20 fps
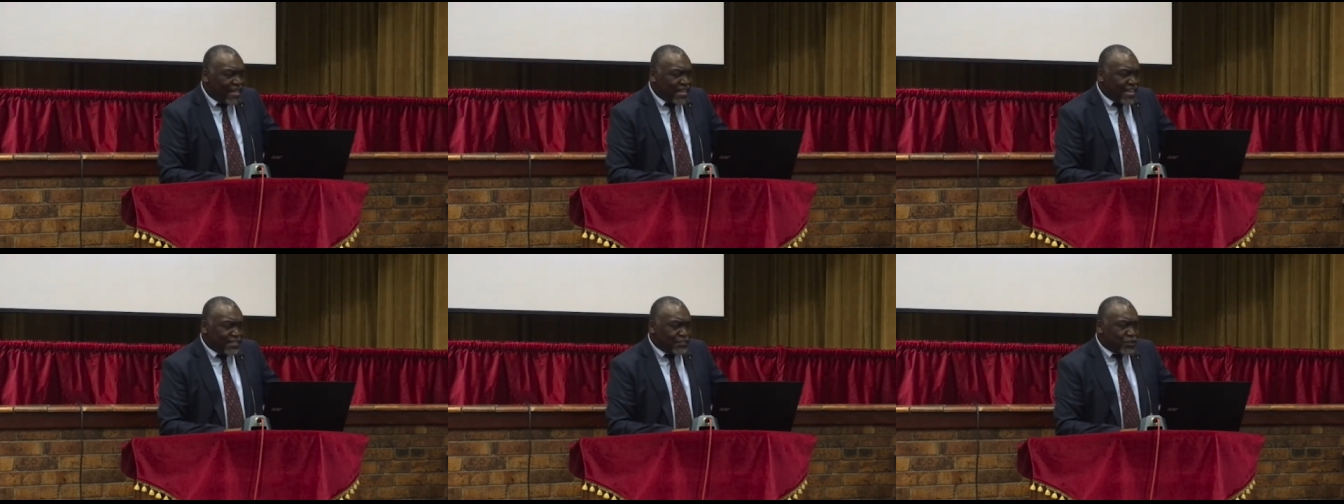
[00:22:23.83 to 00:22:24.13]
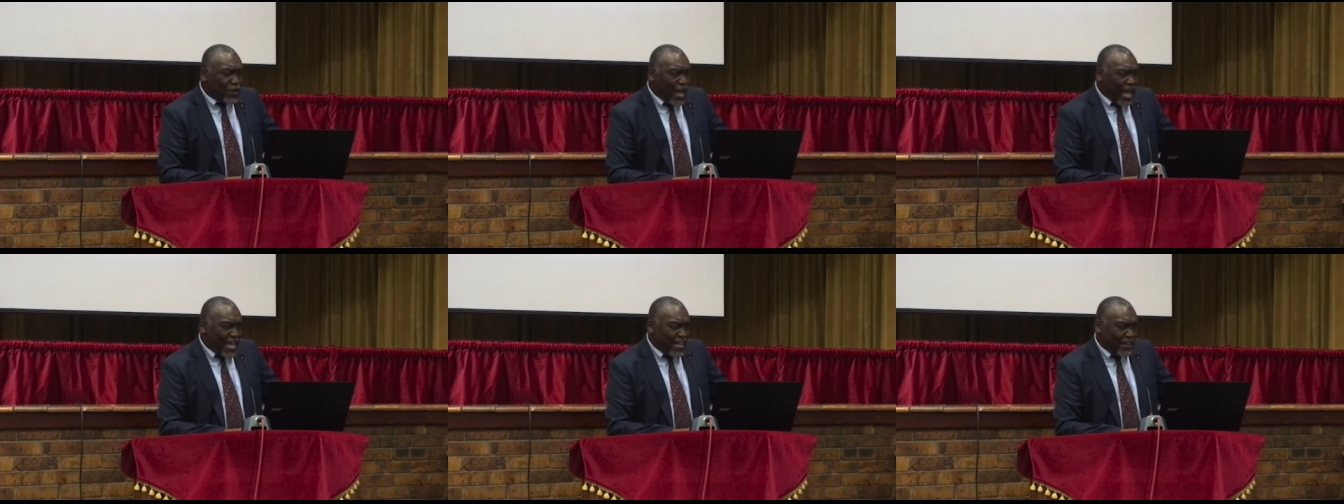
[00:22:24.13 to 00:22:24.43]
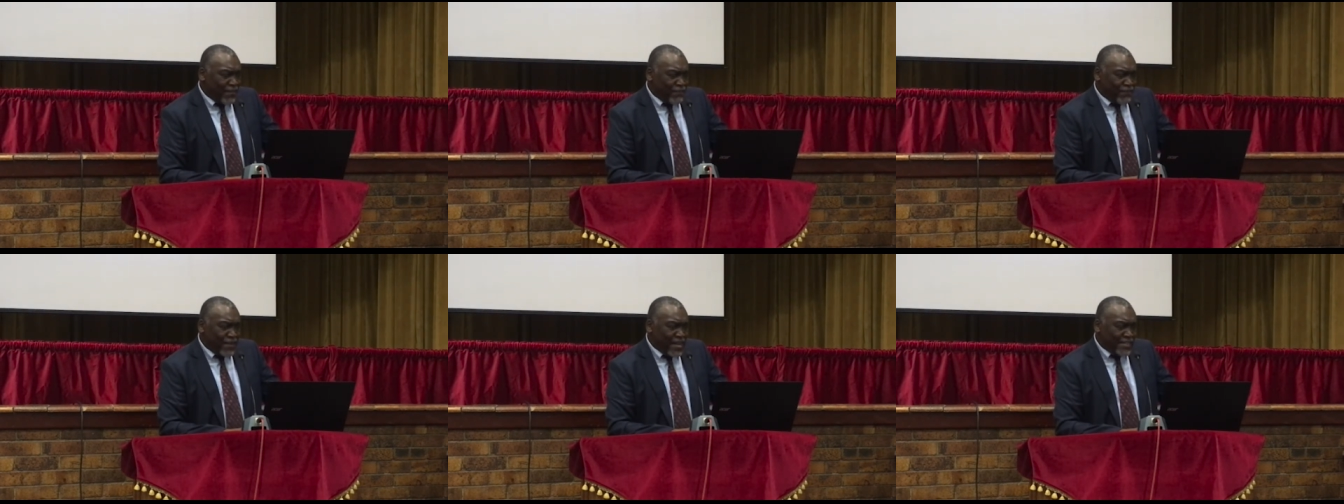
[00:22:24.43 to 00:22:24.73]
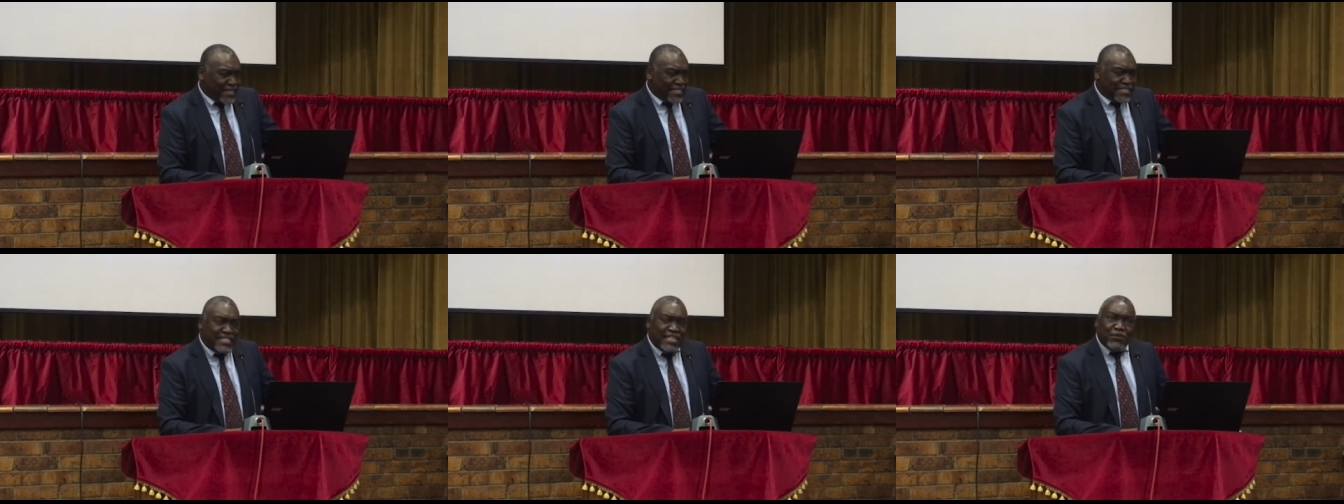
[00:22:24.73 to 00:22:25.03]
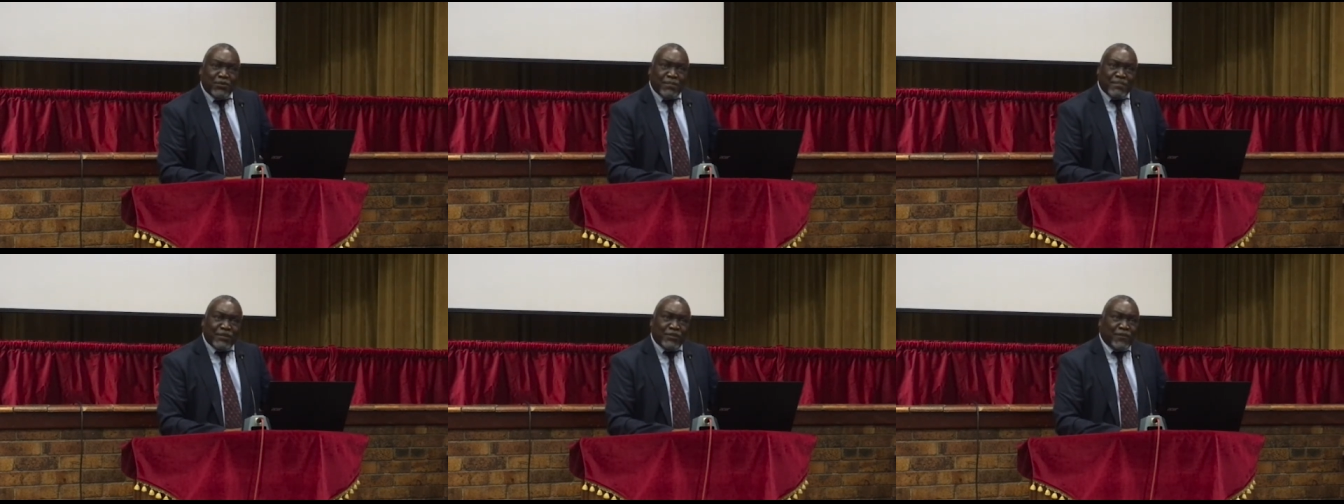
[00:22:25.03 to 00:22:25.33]
and so I have uh, this
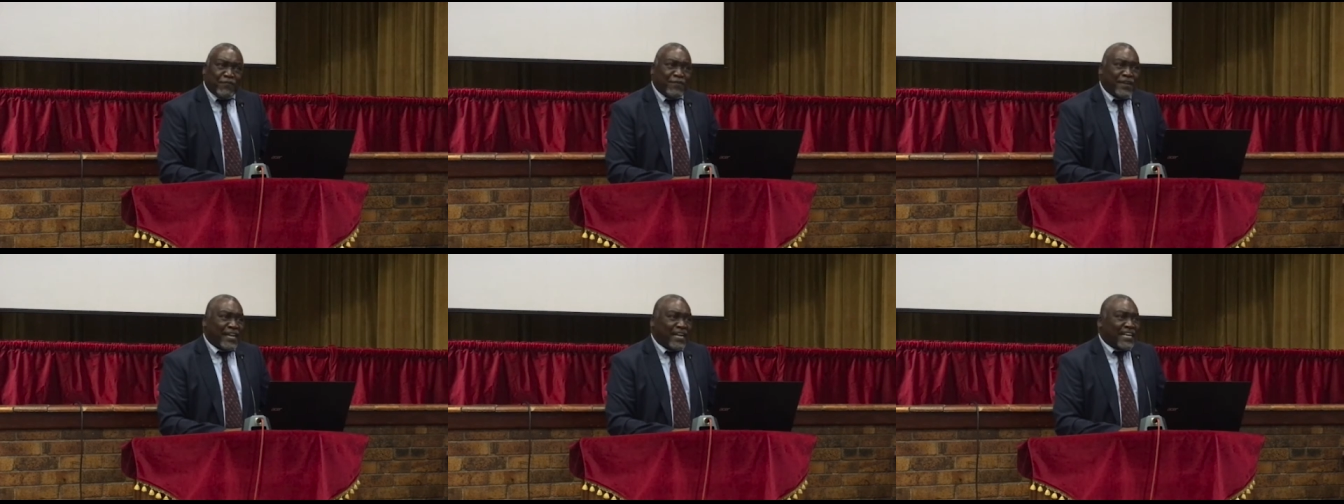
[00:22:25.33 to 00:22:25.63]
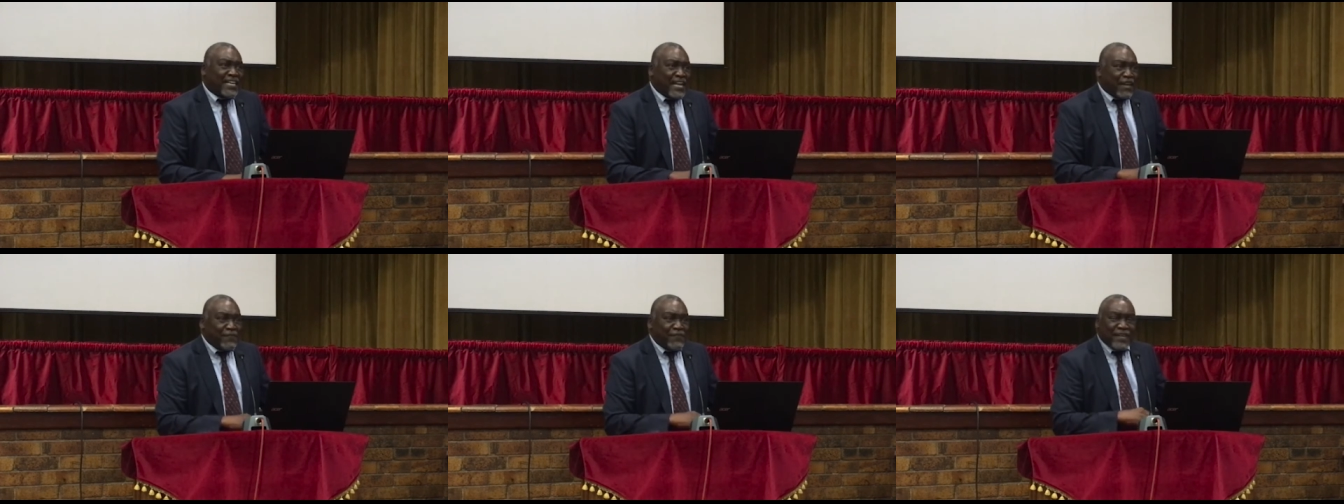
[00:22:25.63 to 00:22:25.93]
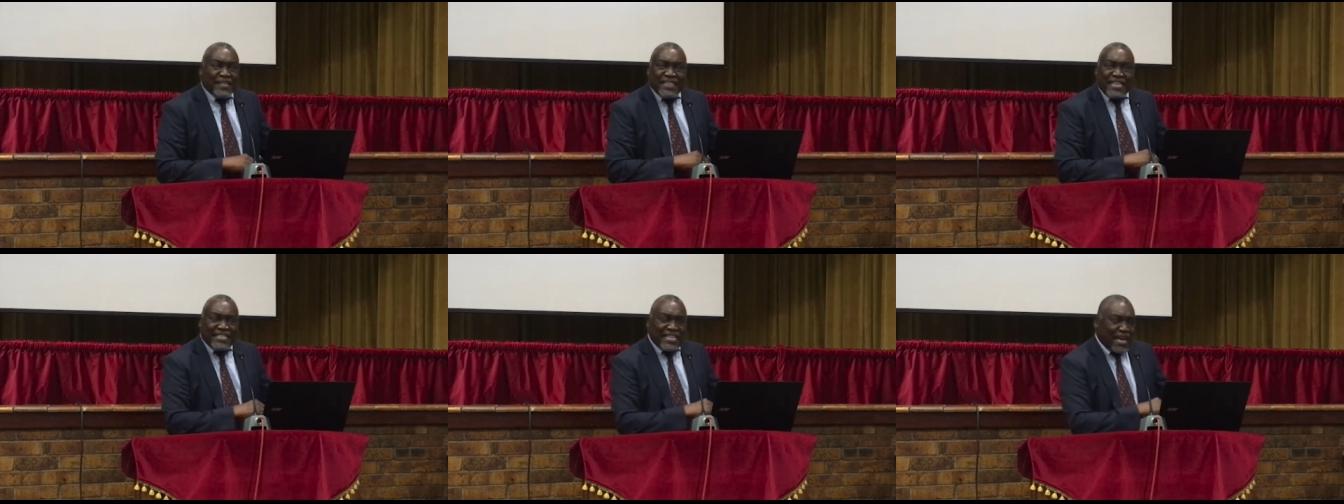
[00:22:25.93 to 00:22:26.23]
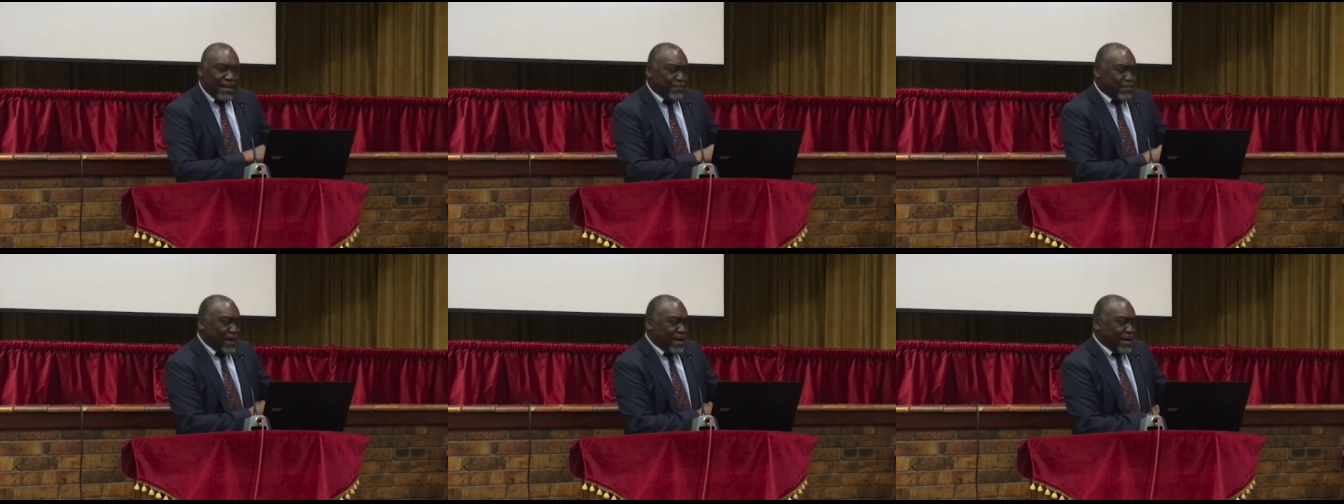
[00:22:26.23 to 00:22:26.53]
little bit of a graphic that I'm, uh,